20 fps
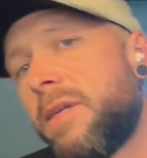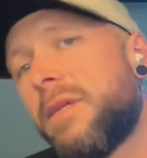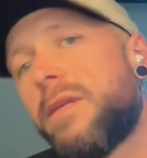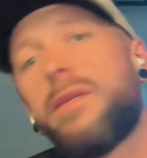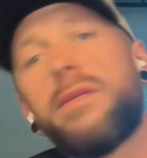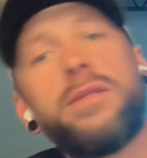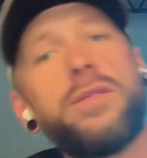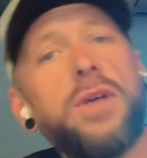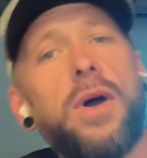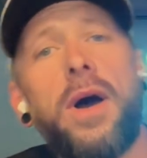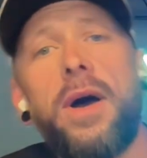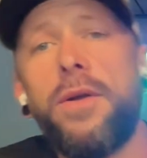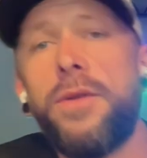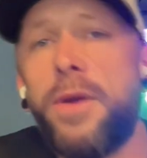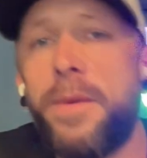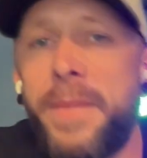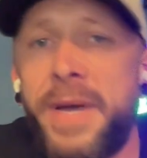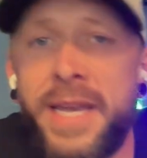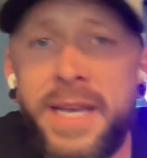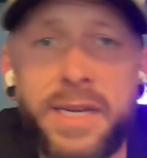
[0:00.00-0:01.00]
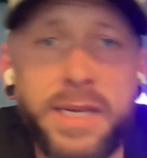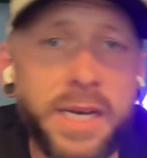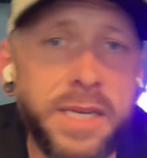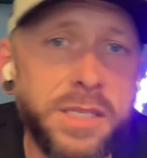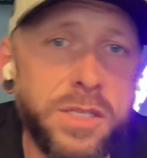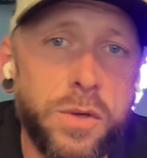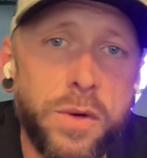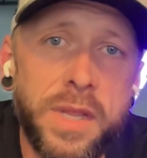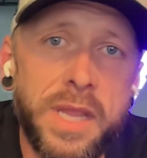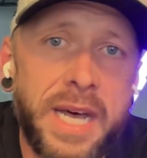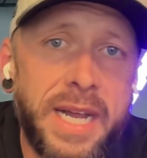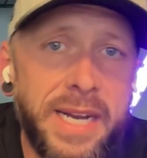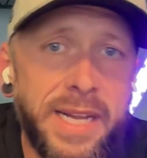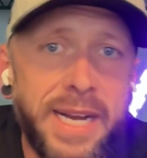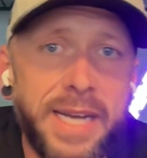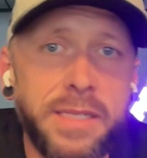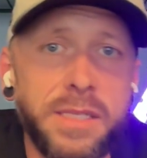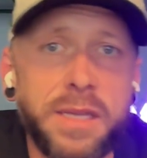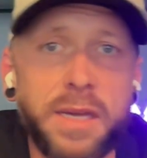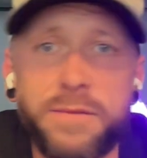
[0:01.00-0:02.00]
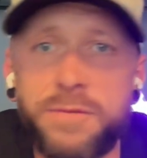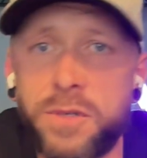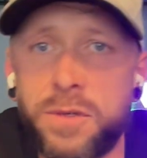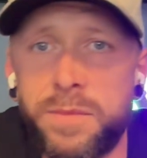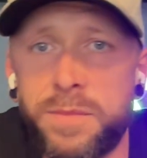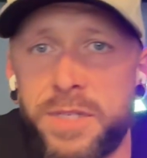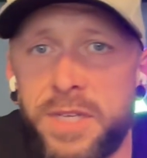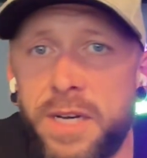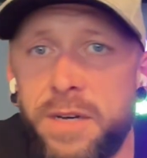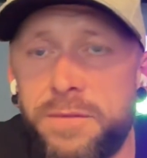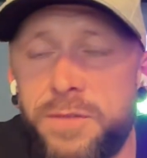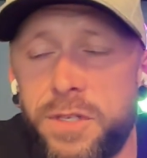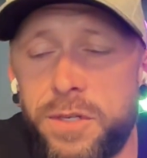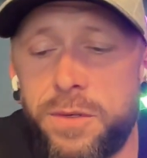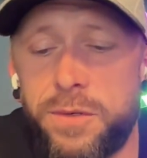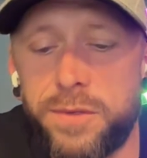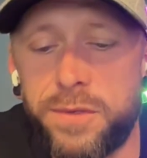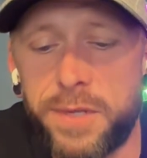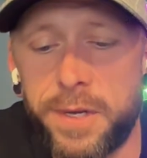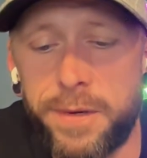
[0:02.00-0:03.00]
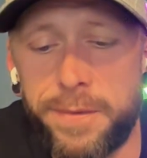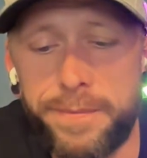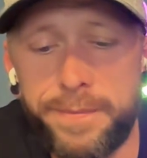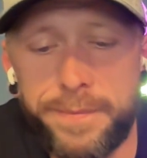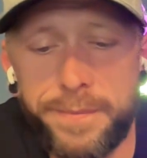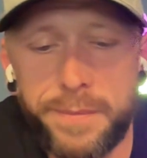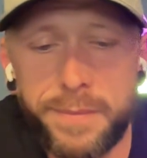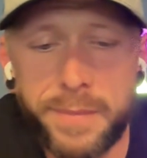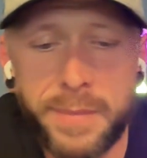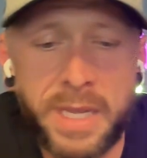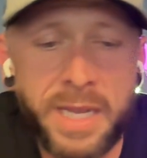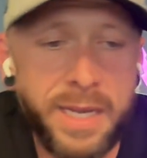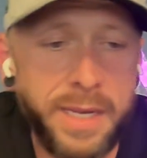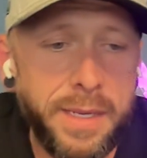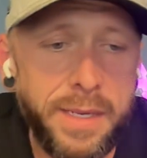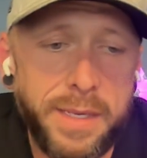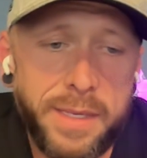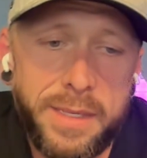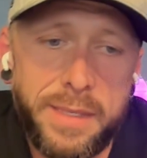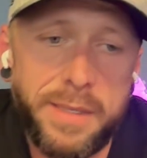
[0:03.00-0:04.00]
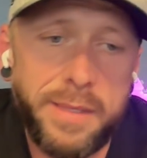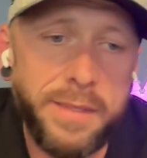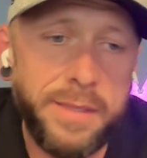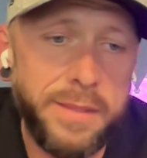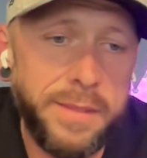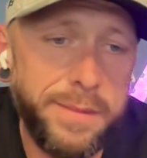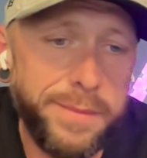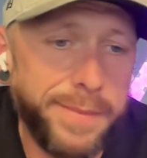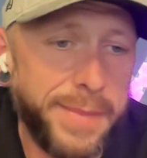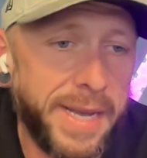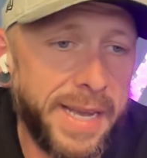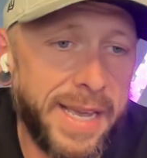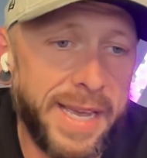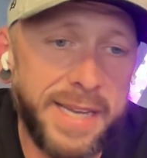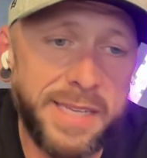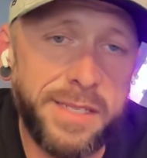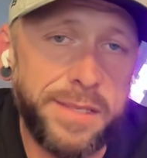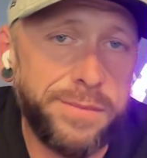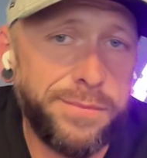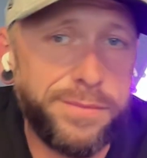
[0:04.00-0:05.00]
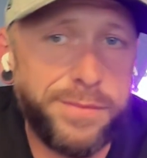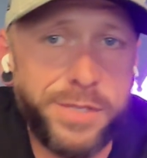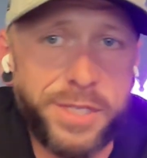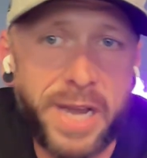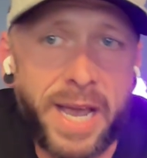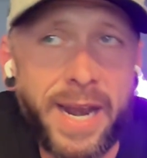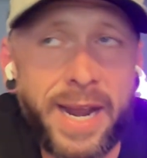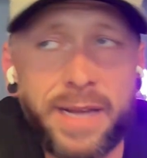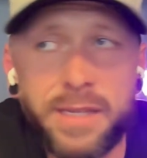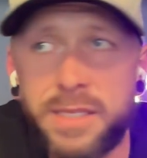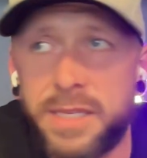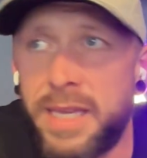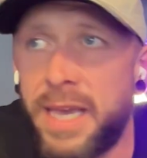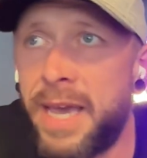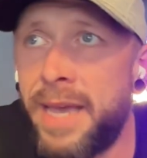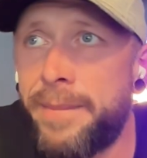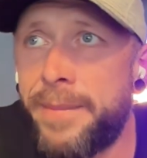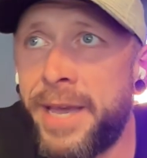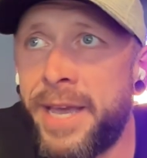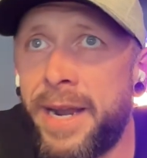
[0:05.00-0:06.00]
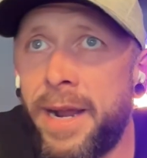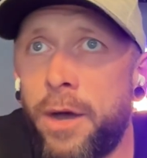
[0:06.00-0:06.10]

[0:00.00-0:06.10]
So I don't know, man. He does do a lot of that stuff to himself, too. So I guess shout out to Ye, man.